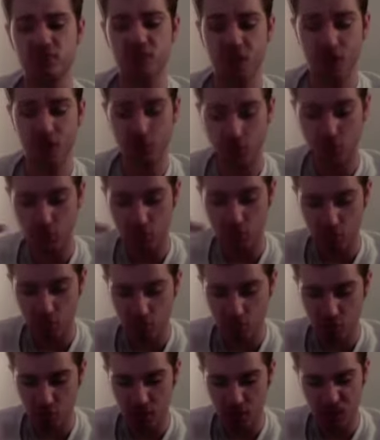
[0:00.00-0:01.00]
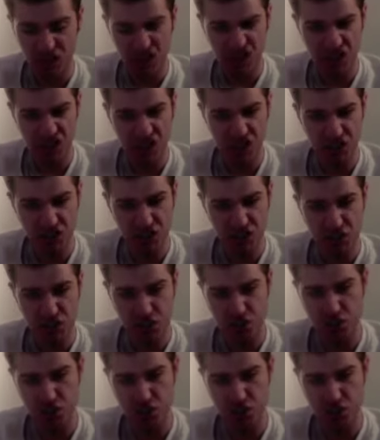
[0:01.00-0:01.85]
which is to ensure that every check that's been